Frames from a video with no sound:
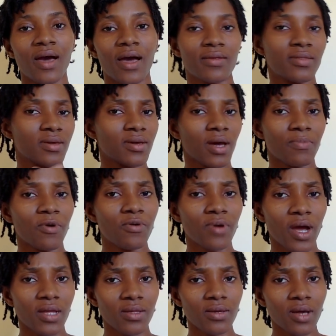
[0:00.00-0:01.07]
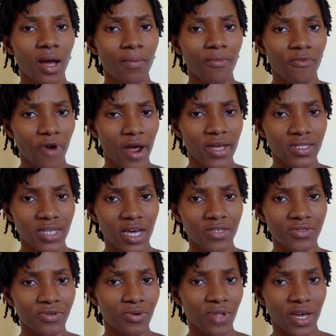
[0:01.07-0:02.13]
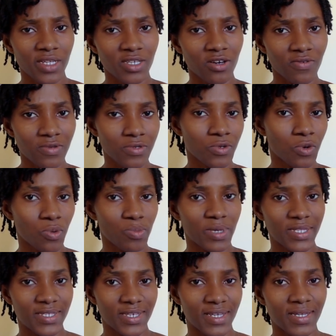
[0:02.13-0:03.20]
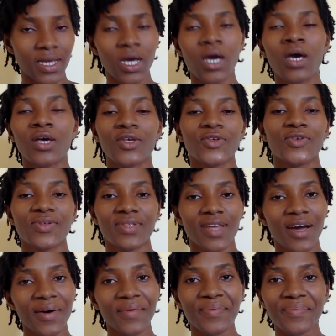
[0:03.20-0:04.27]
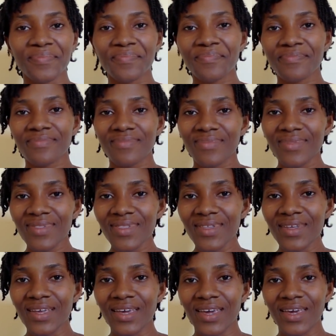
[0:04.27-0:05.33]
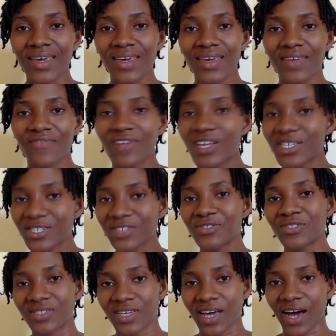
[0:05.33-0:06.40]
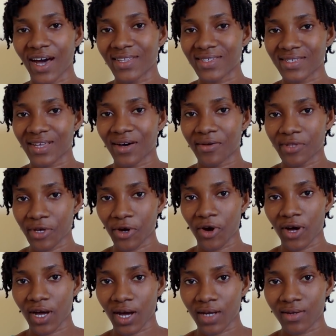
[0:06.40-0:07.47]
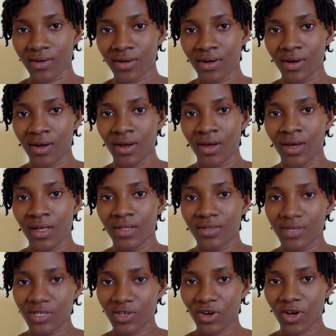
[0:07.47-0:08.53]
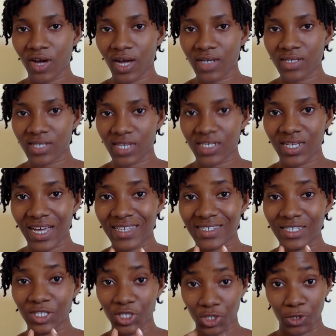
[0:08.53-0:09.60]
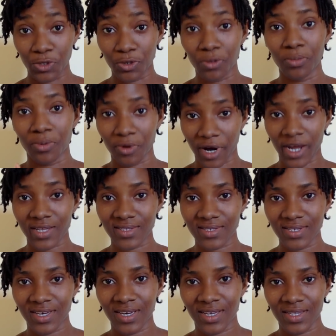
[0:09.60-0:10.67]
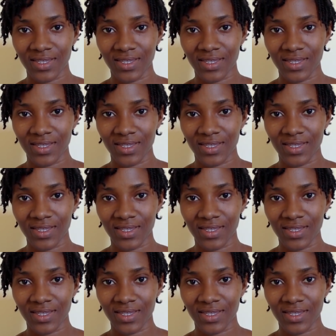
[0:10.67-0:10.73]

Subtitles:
I think I'm right. That is the whole idea of soul mating. So now, in relation to the heart, now the organ. This organ started as a tube, right?